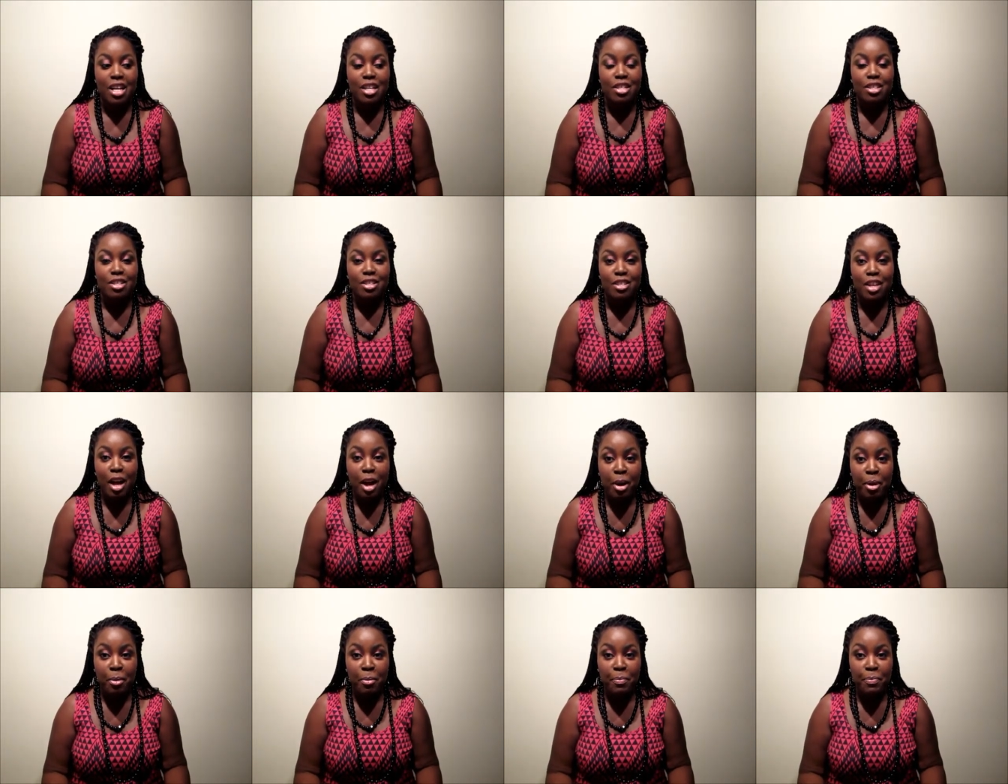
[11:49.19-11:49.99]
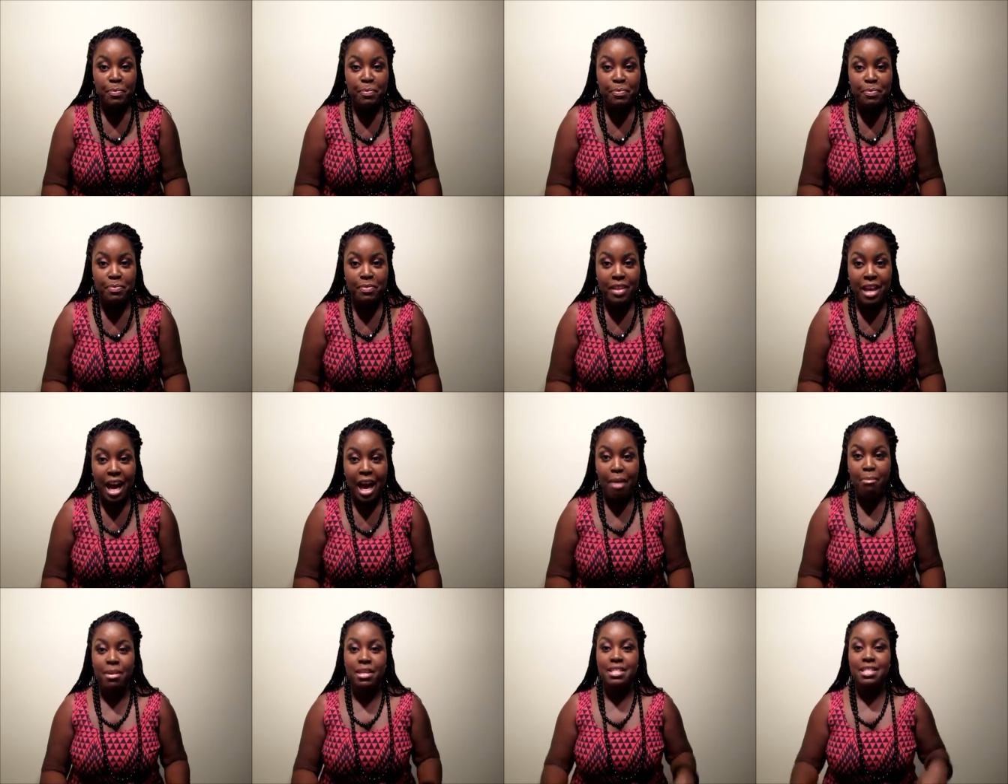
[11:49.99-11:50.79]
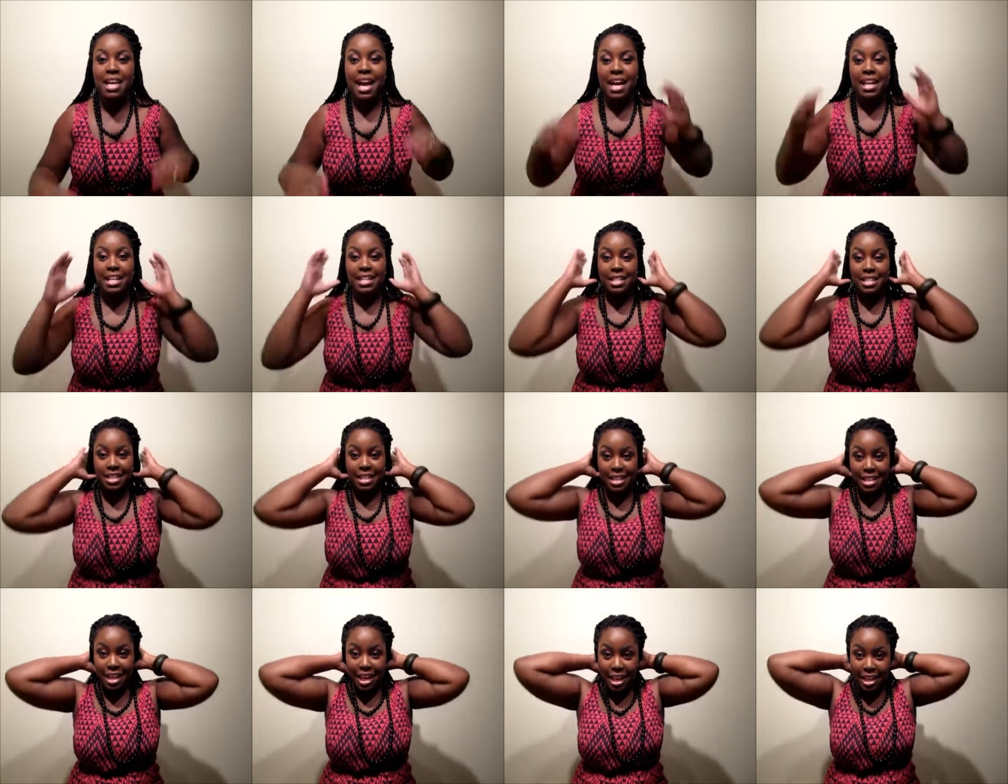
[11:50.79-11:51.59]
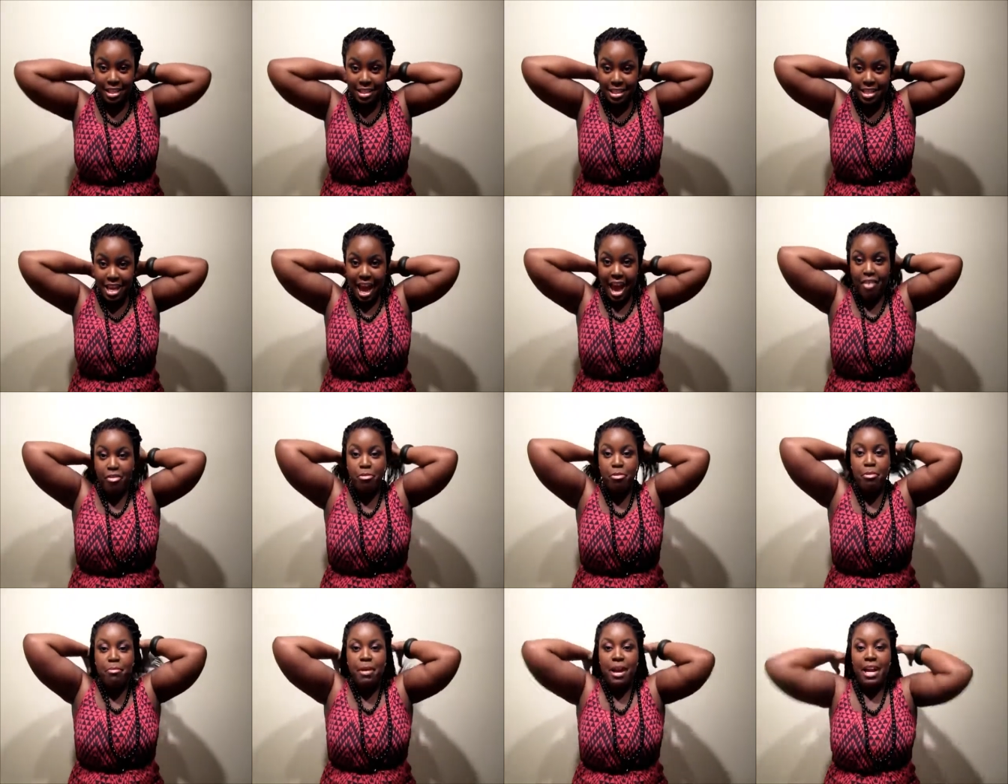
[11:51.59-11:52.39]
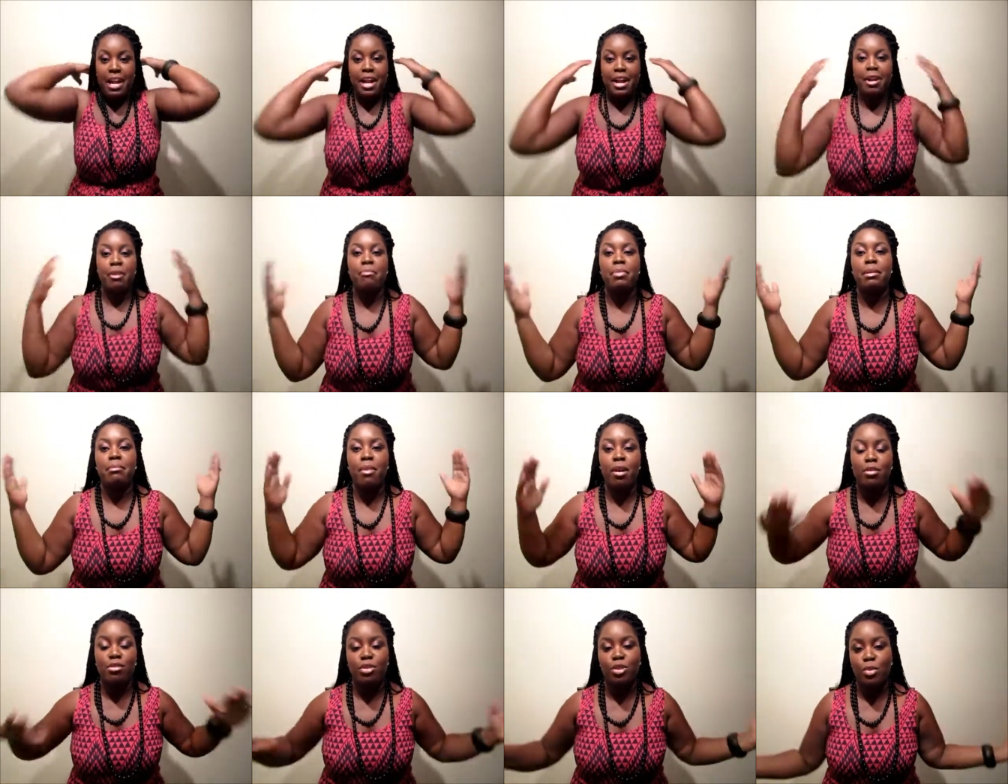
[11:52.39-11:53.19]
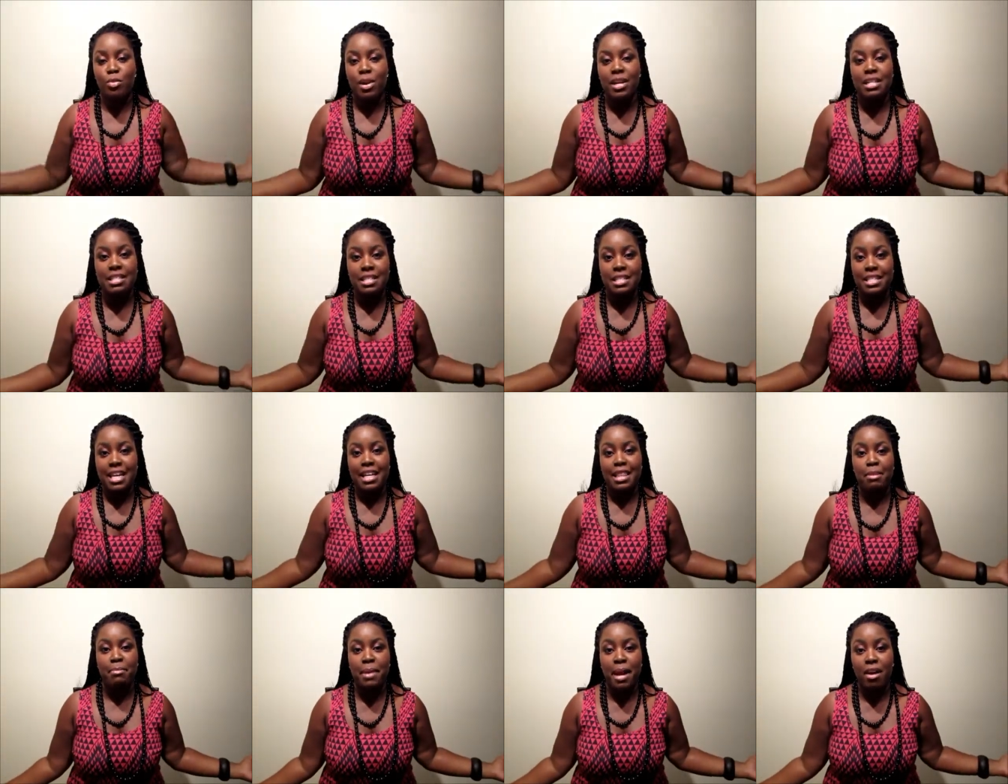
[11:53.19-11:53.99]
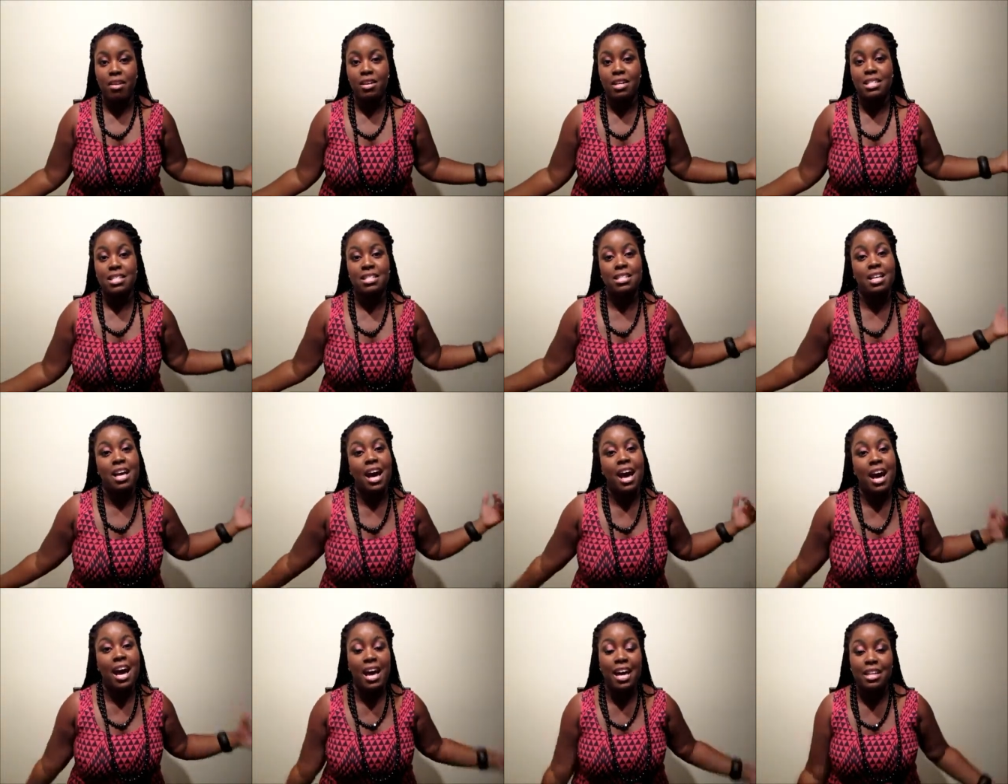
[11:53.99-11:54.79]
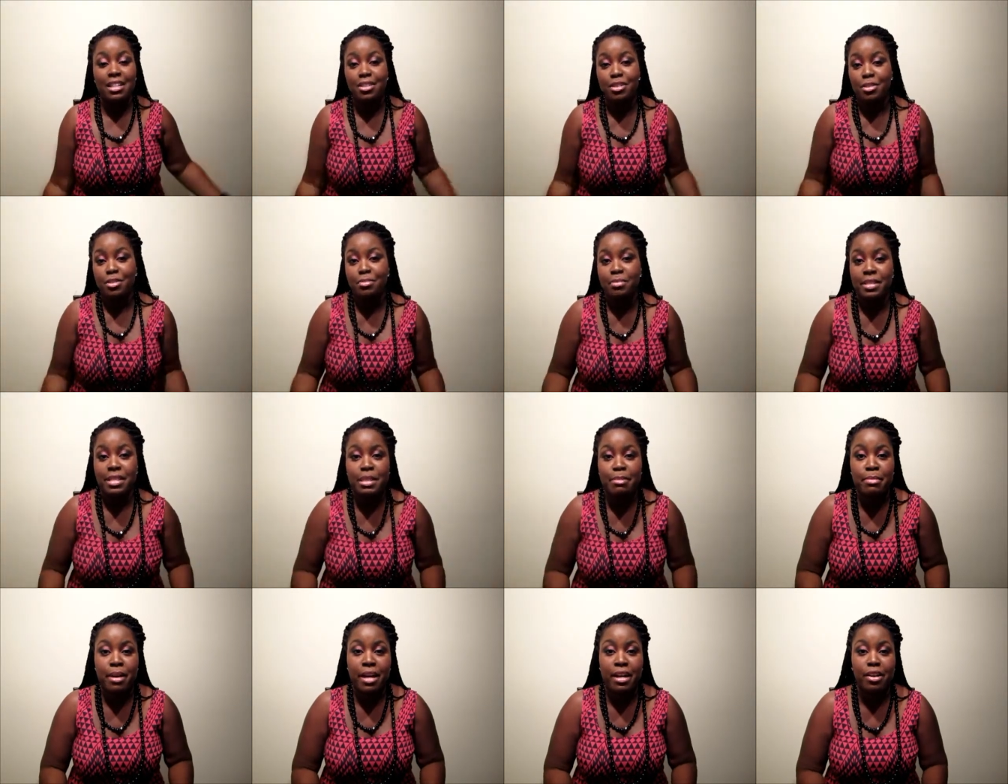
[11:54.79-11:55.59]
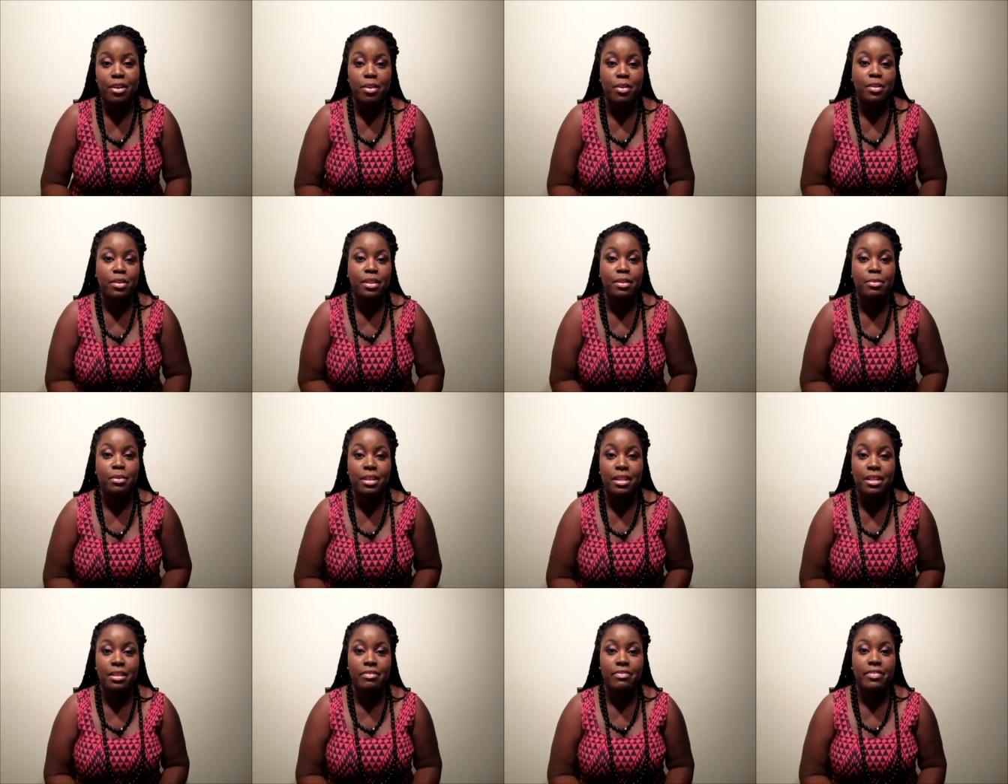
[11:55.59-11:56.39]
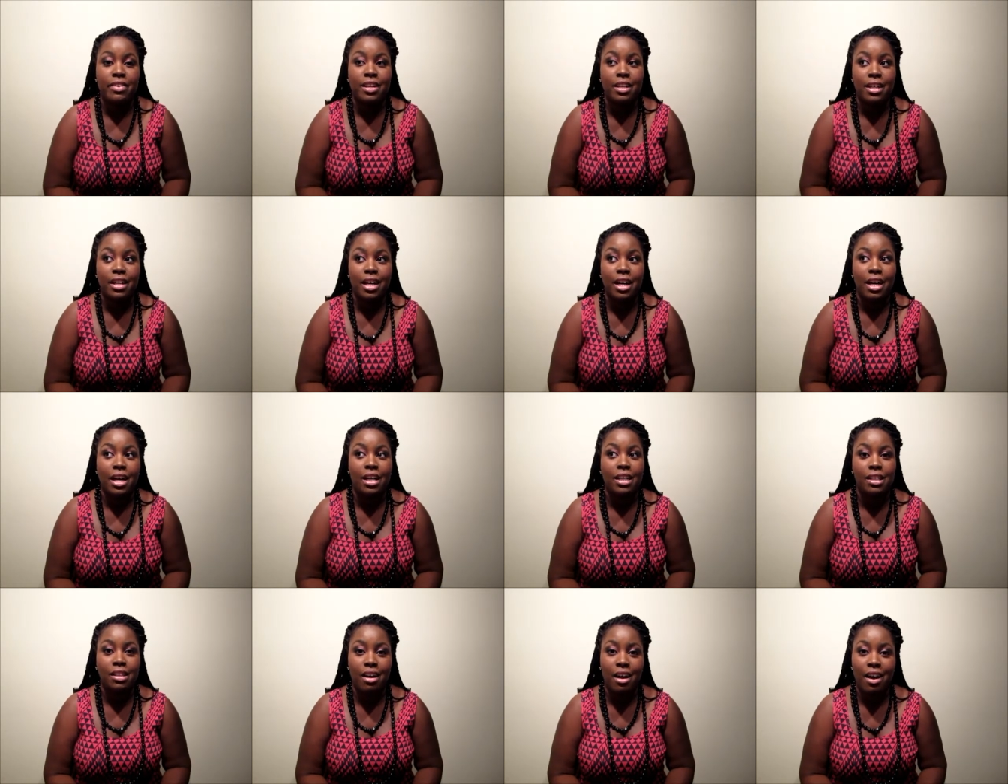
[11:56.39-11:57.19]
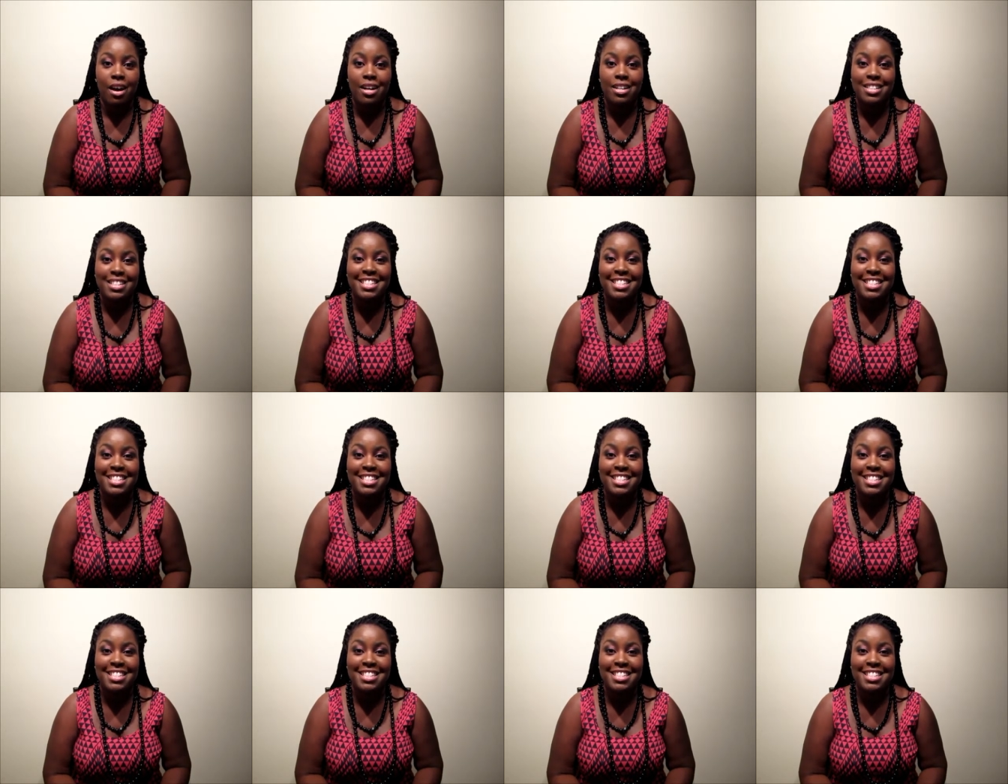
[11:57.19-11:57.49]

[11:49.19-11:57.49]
So I'm excited to have them in my hair, but I'm also ready to take them out because I do miss my curly weave a lot.